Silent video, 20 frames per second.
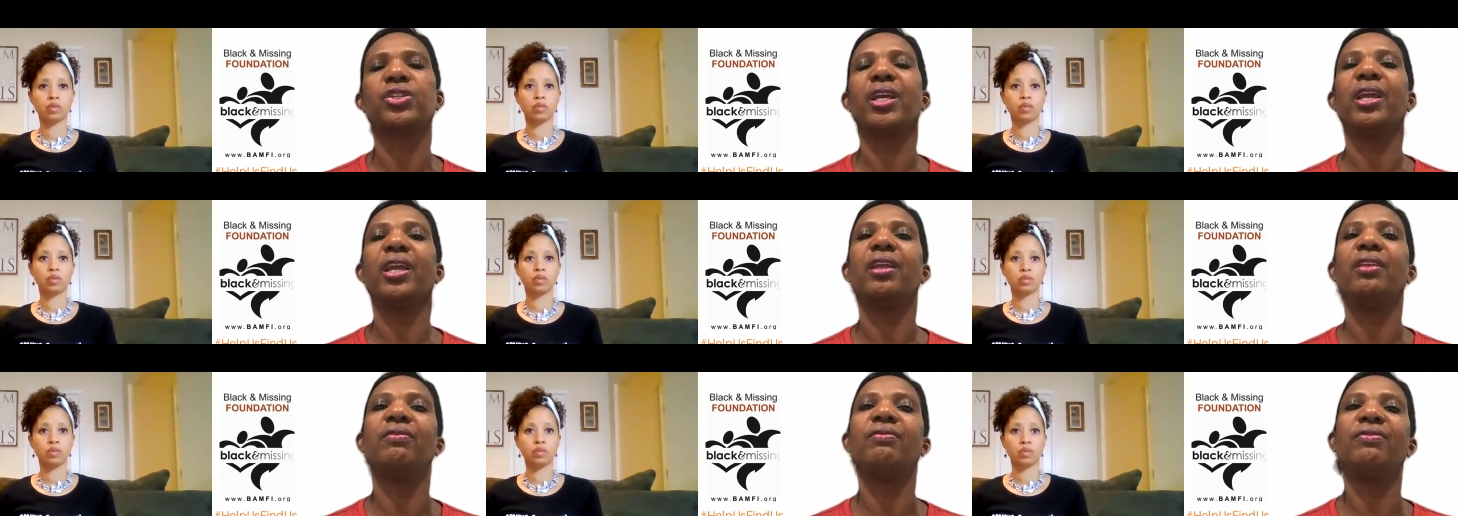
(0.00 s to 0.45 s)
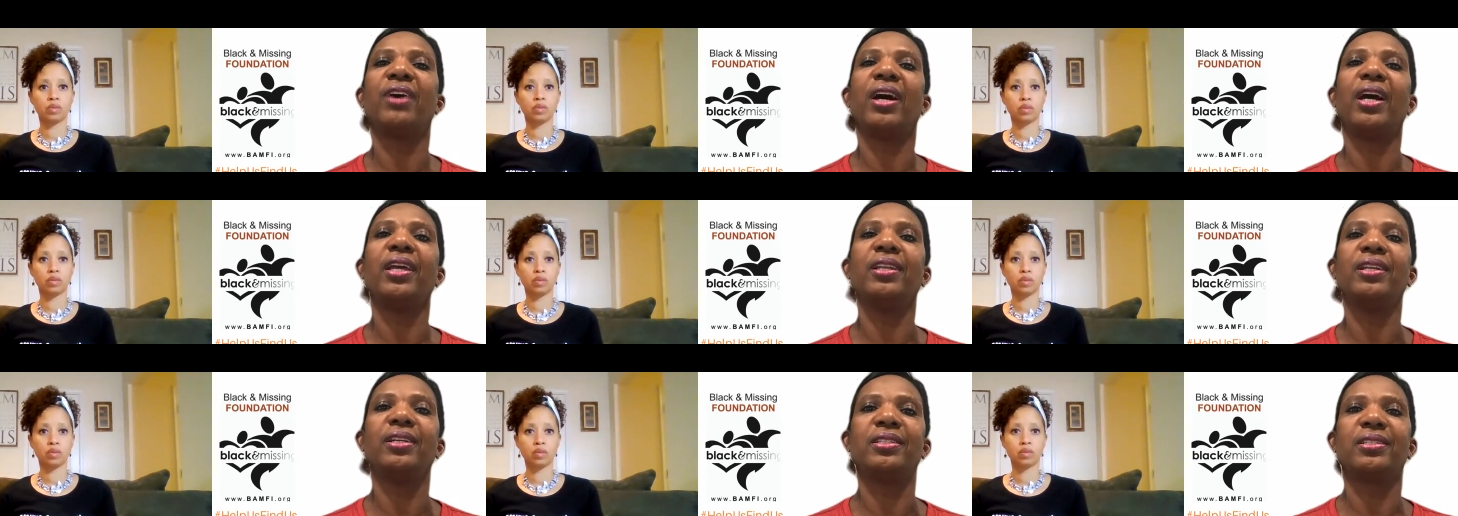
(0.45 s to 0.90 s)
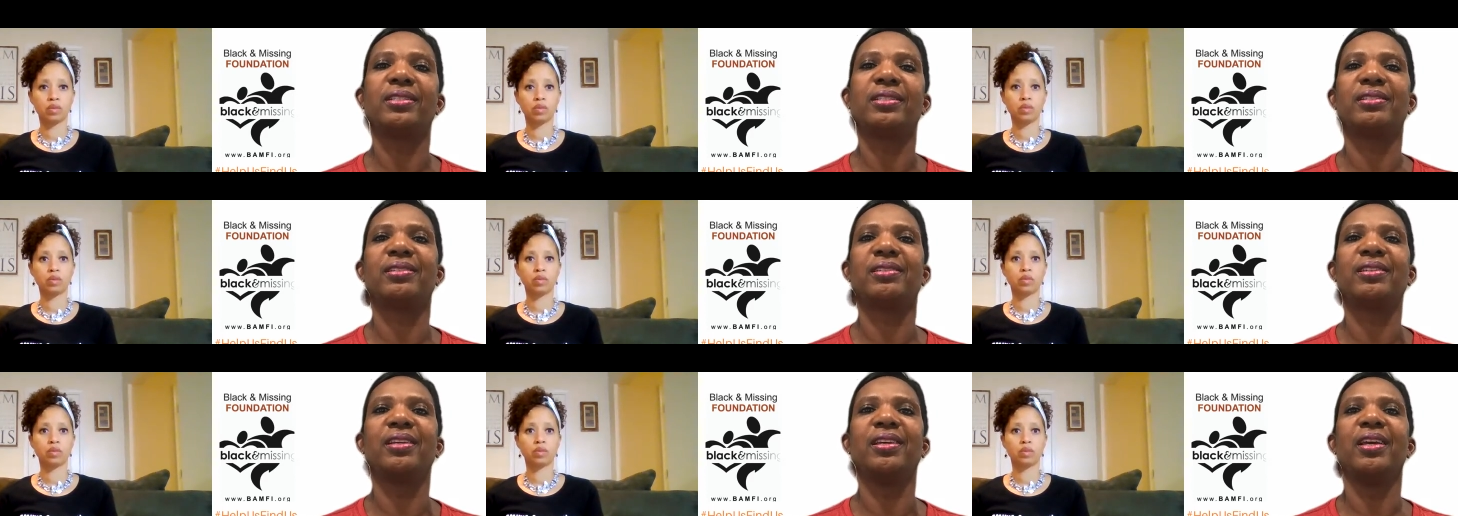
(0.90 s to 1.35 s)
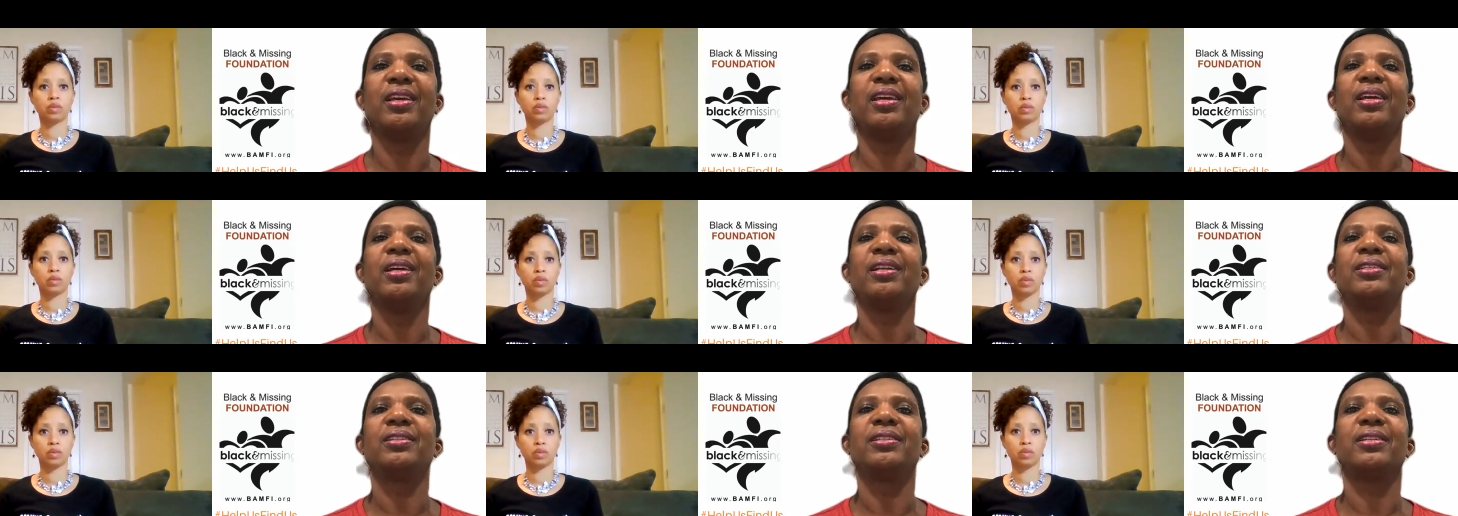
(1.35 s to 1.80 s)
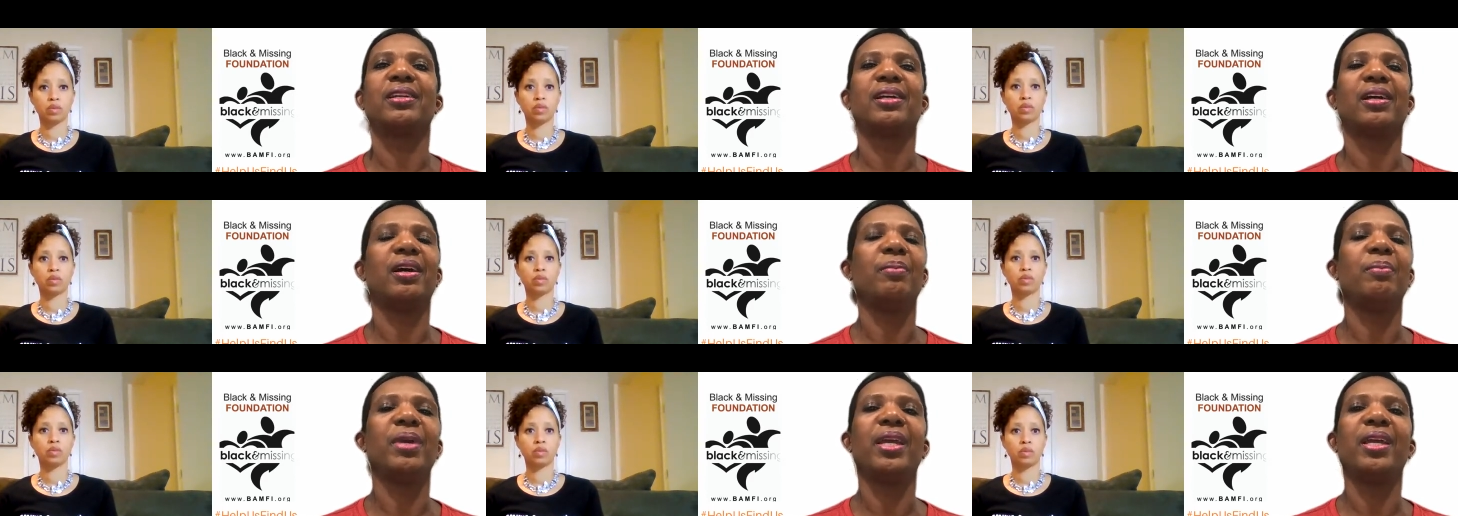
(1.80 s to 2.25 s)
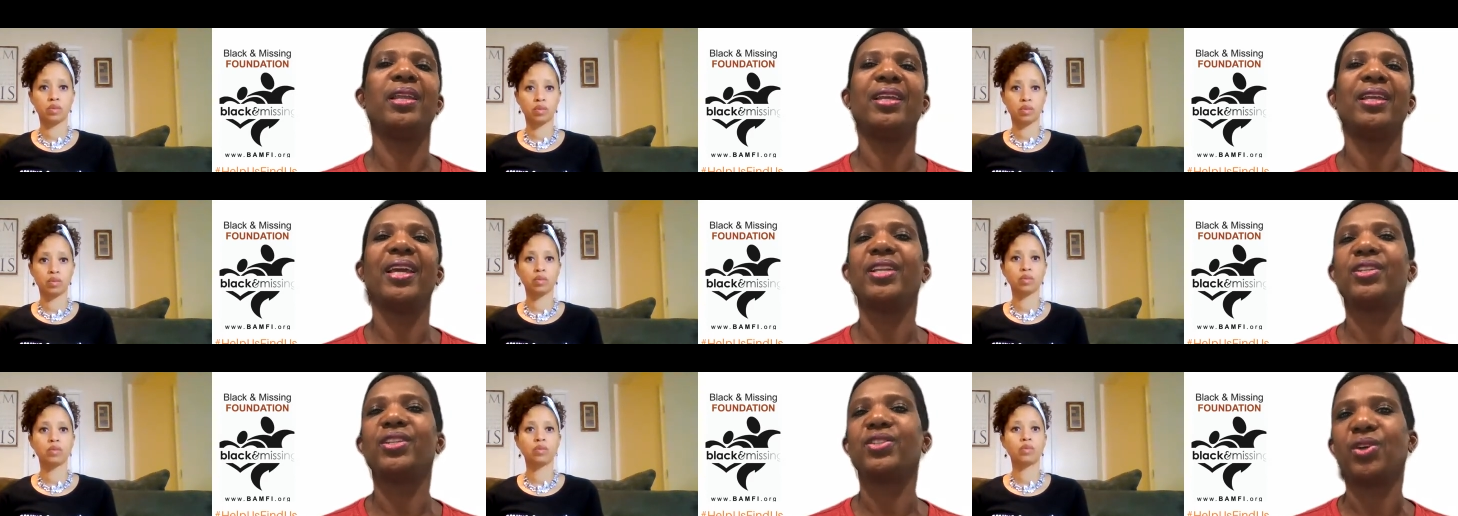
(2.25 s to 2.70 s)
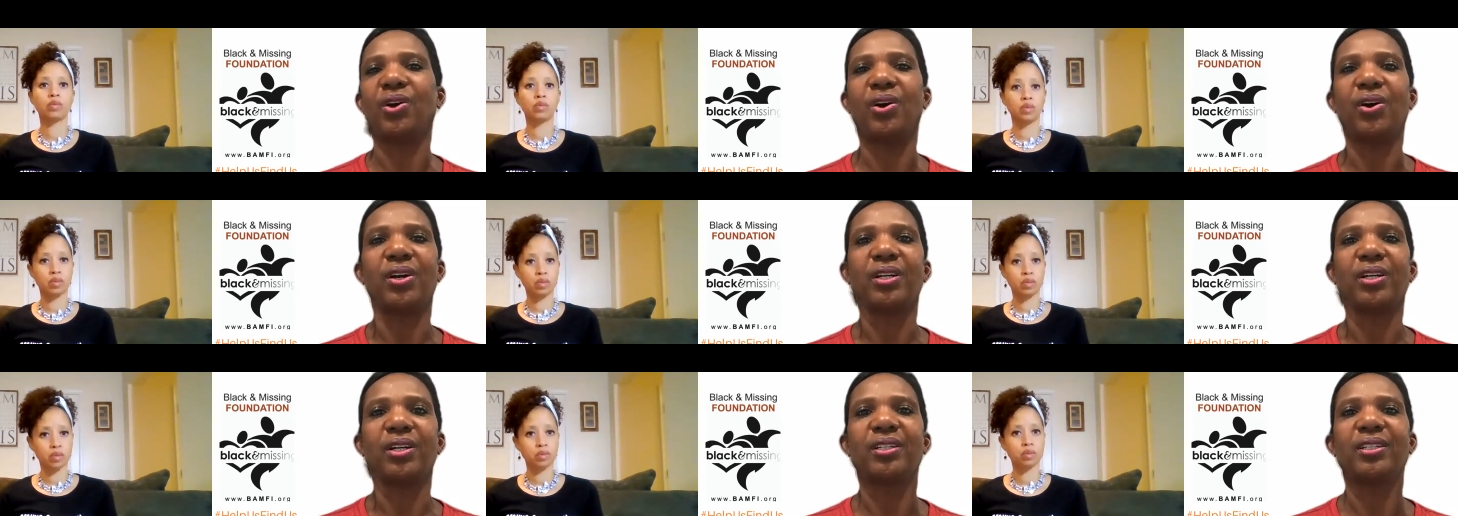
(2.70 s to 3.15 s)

Speaker 1: invite us to come in and talk